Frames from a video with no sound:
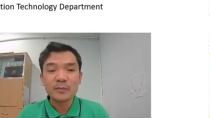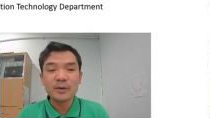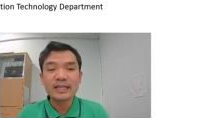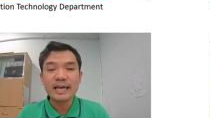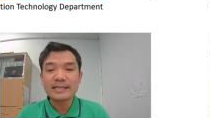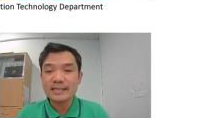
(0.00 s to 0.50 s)

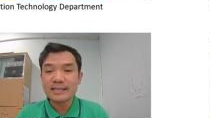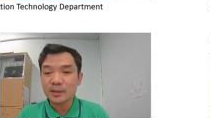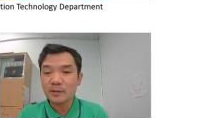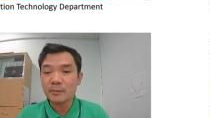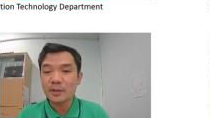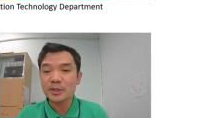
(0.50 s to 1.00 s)
When I say
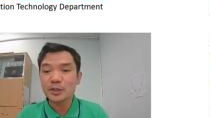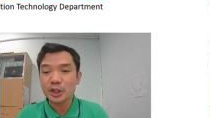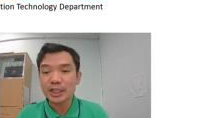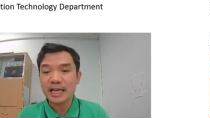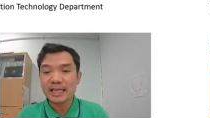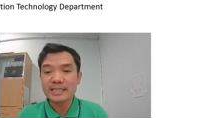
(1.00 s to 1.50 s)
computer
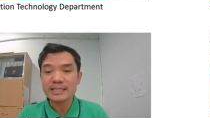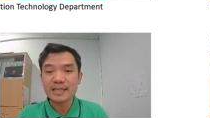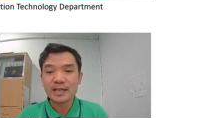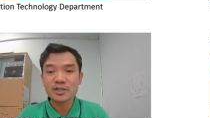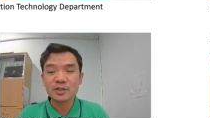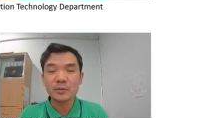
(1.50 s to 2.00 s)

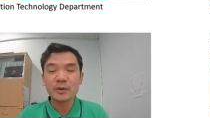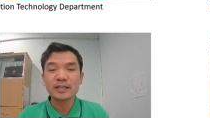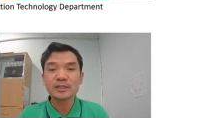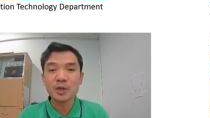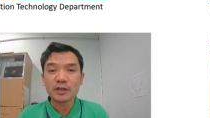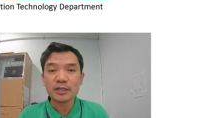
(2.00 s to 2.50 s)
organization, we
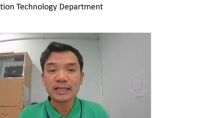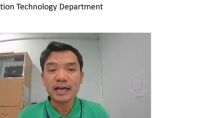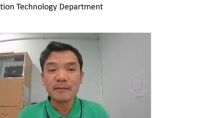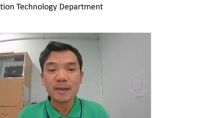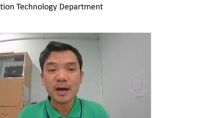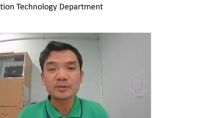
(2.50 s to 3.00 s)
are talking
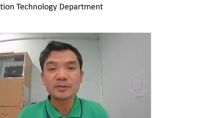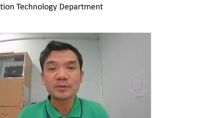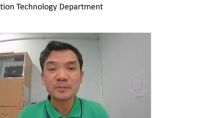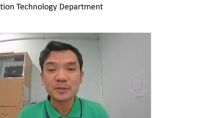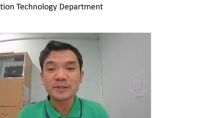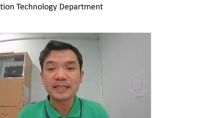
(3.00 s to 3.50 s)
about
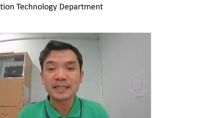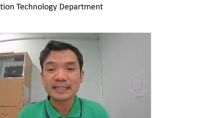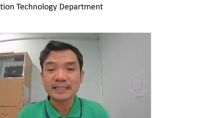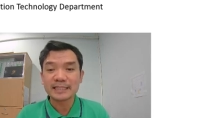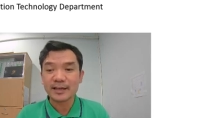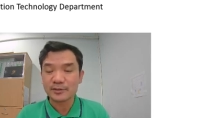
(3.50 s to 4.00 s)
computer
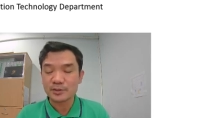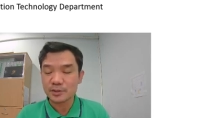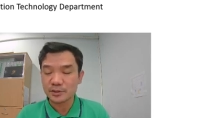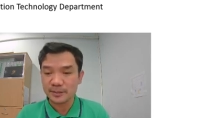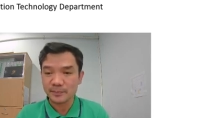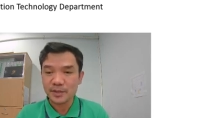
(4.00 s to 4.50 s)

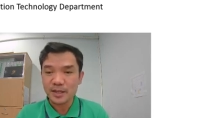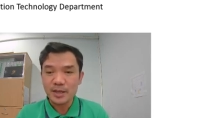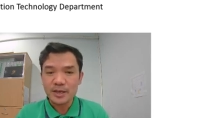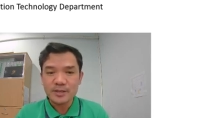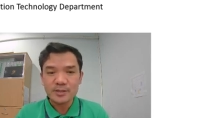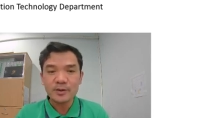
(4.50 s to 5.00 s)
architecture.
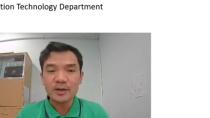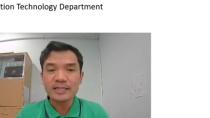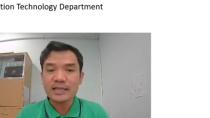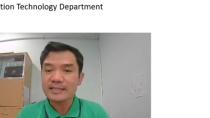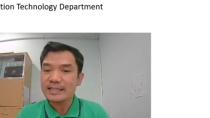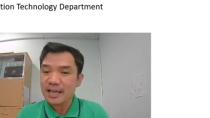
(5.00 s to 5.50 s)
So
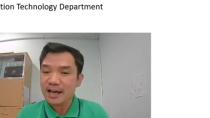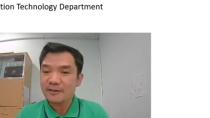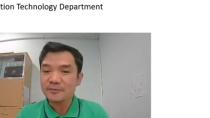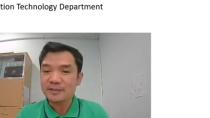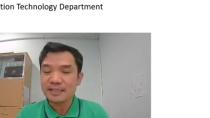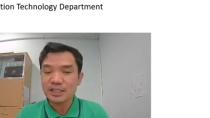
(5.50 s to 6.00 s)
that's
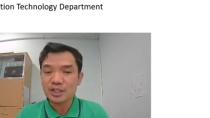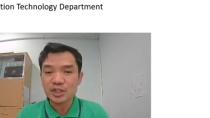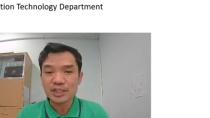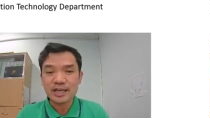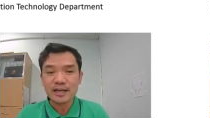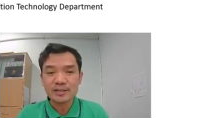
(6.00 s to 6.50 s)
enough for an
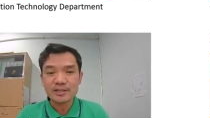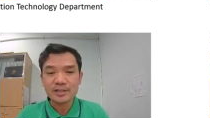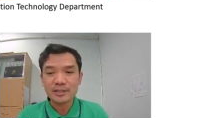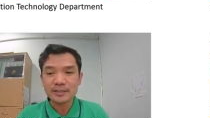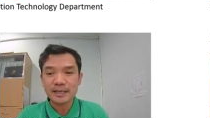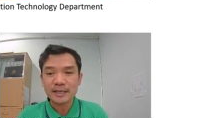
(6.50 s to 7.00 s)

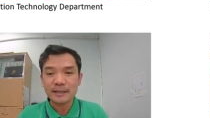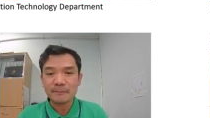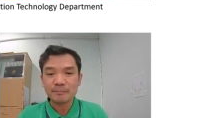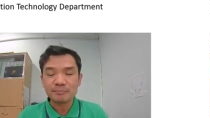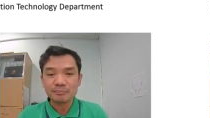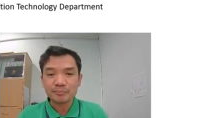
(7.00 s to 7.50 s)
introduction.
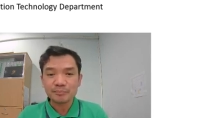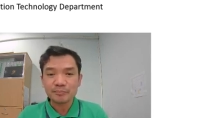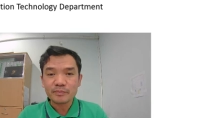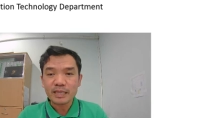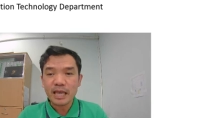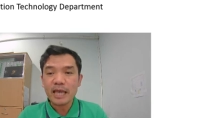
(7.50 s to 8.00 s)

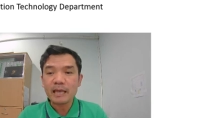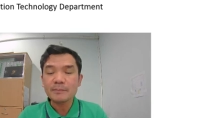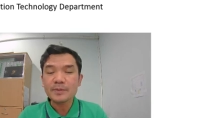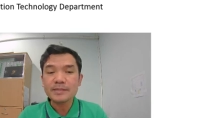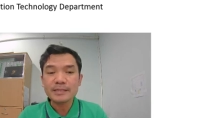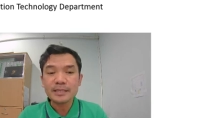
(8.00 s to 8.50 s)
I'll
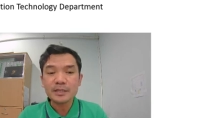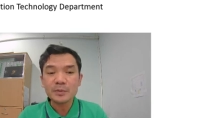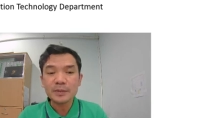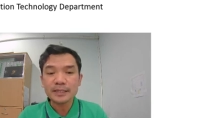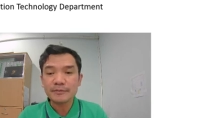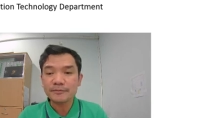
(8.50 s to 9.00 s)

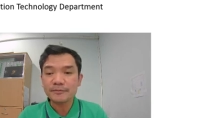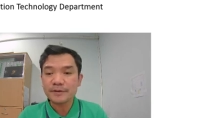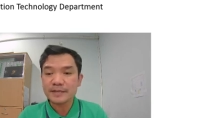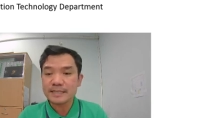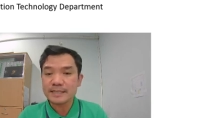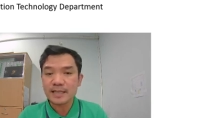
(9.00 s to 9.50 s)
proceed with the
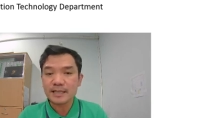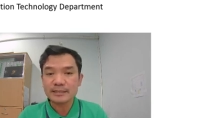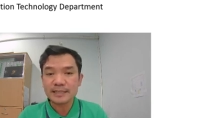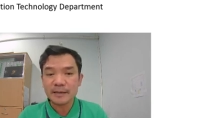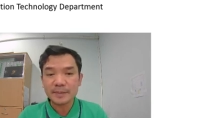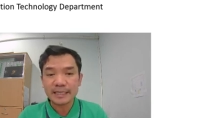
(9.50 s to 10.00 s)
first
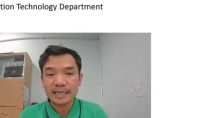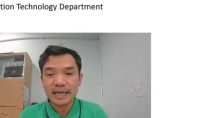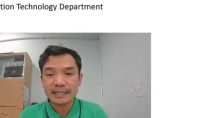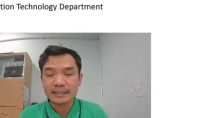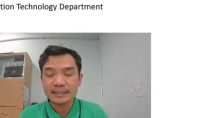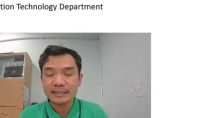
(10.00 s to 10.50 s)
topic
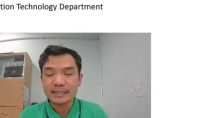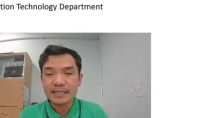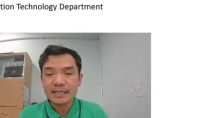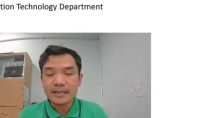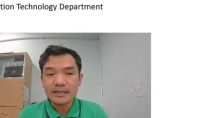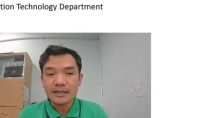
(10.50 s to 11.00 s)
later.